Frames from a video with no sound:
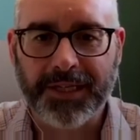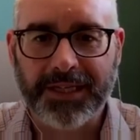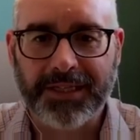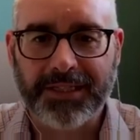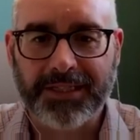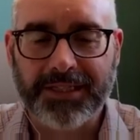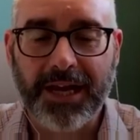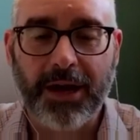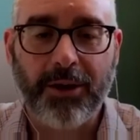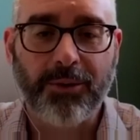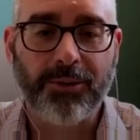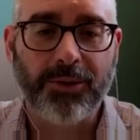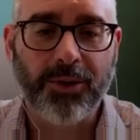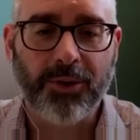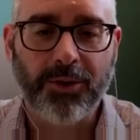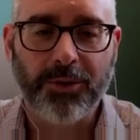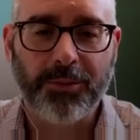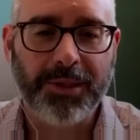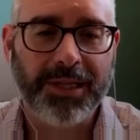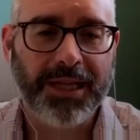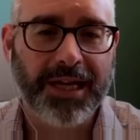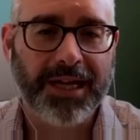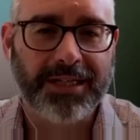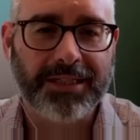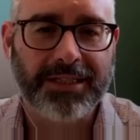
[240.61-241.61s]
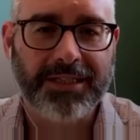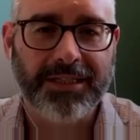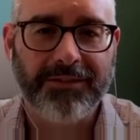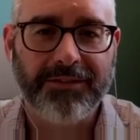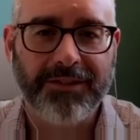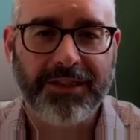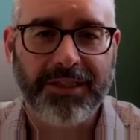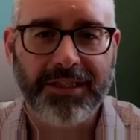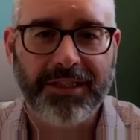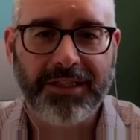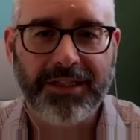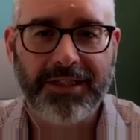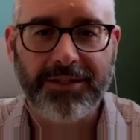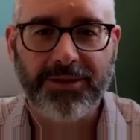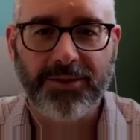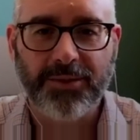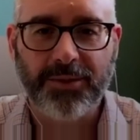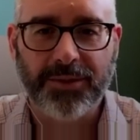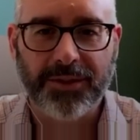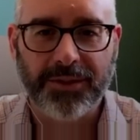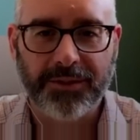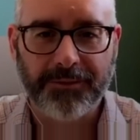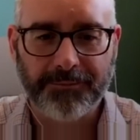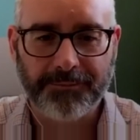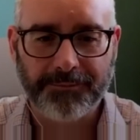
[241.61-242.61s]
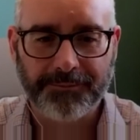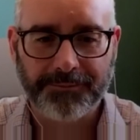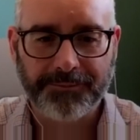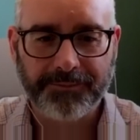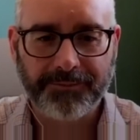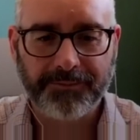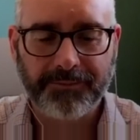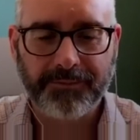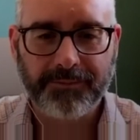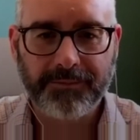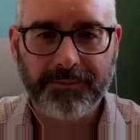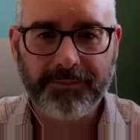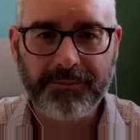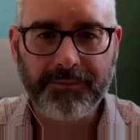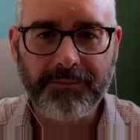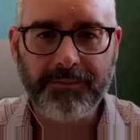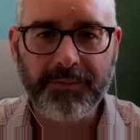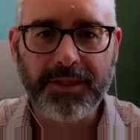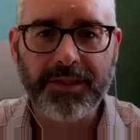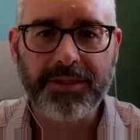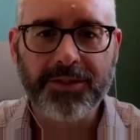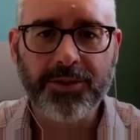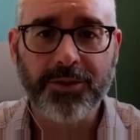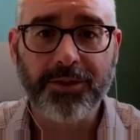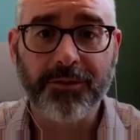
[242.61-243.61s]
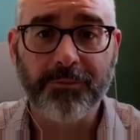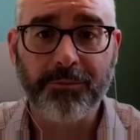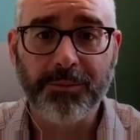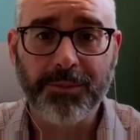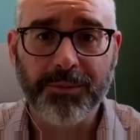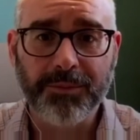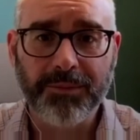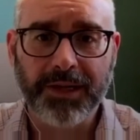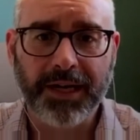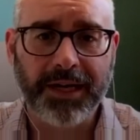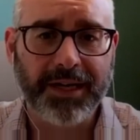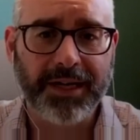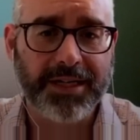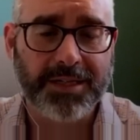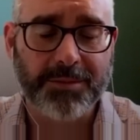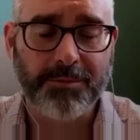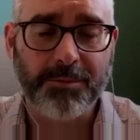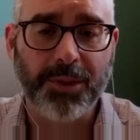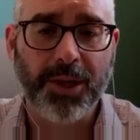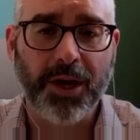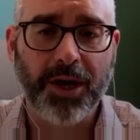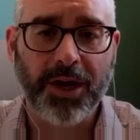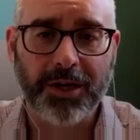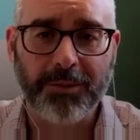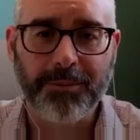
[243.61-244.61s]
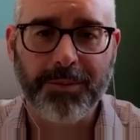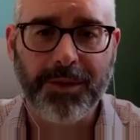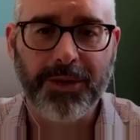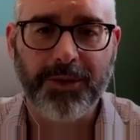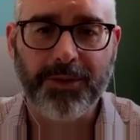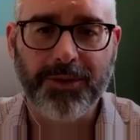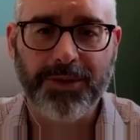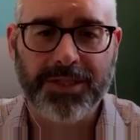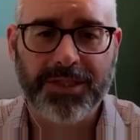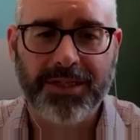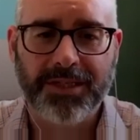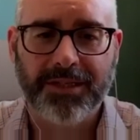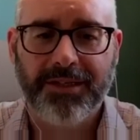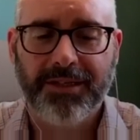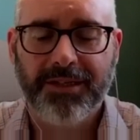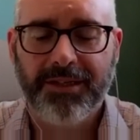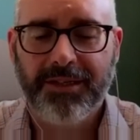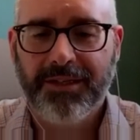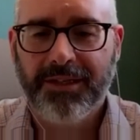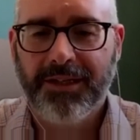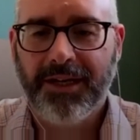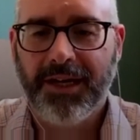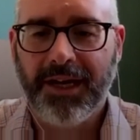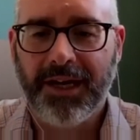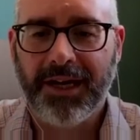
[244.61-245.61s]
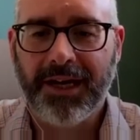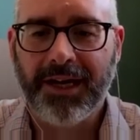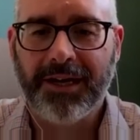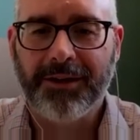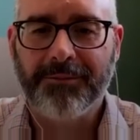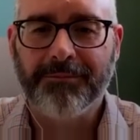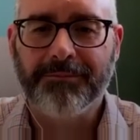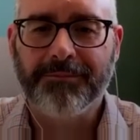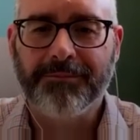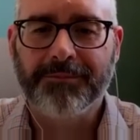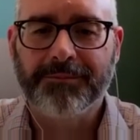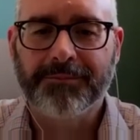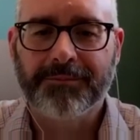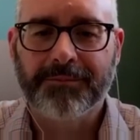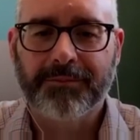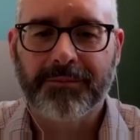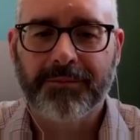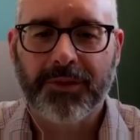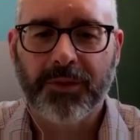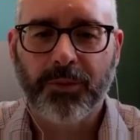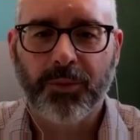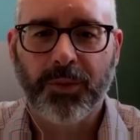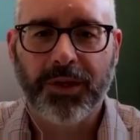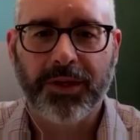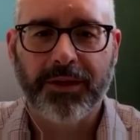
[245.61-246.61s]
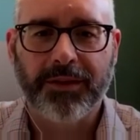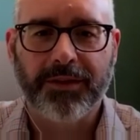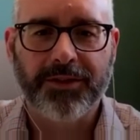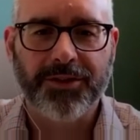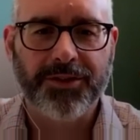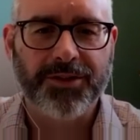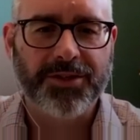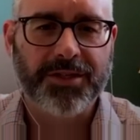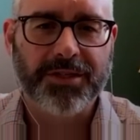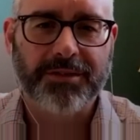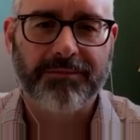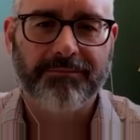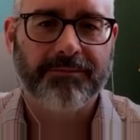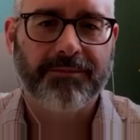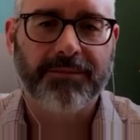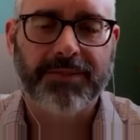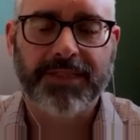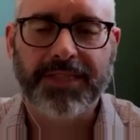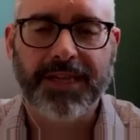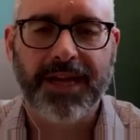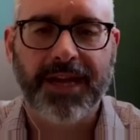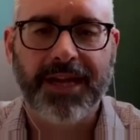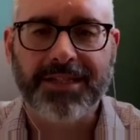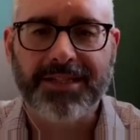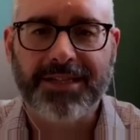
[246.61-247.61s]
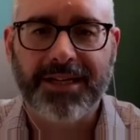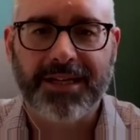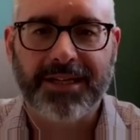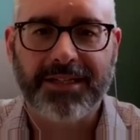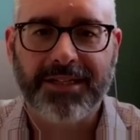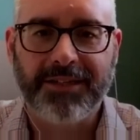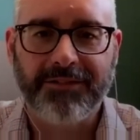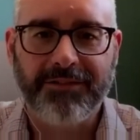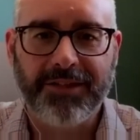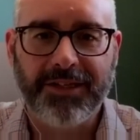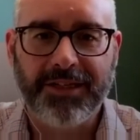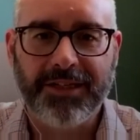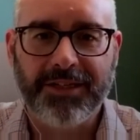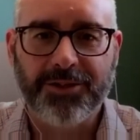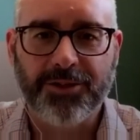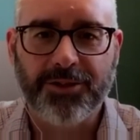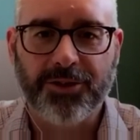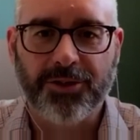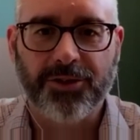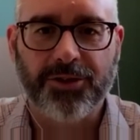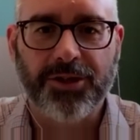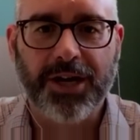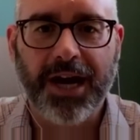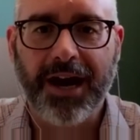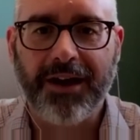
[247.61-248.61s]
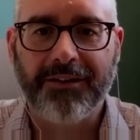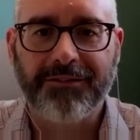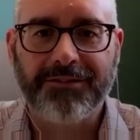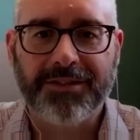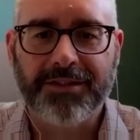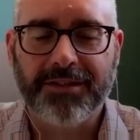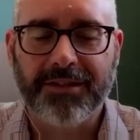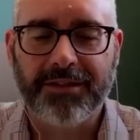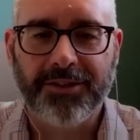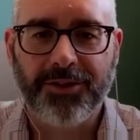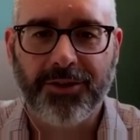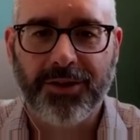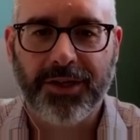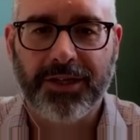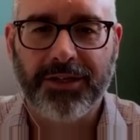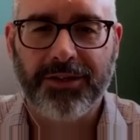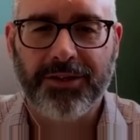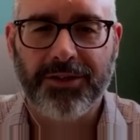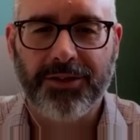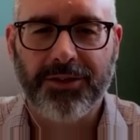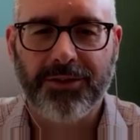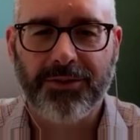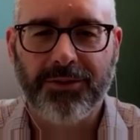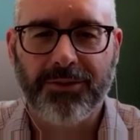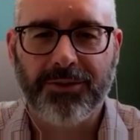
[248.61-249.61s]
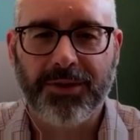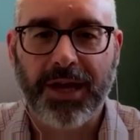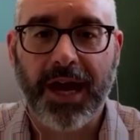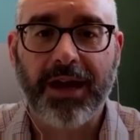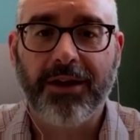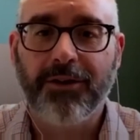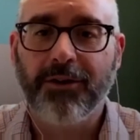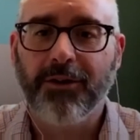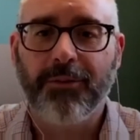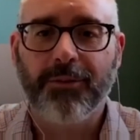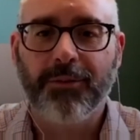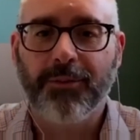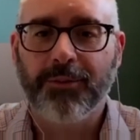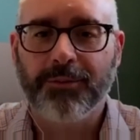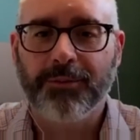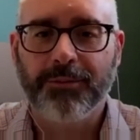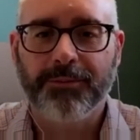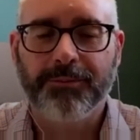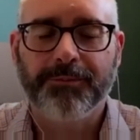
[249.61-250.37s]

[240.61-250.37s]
like downloadable activities or sort of I guess blog posts um, where there's science activities or crafts that you can do at home.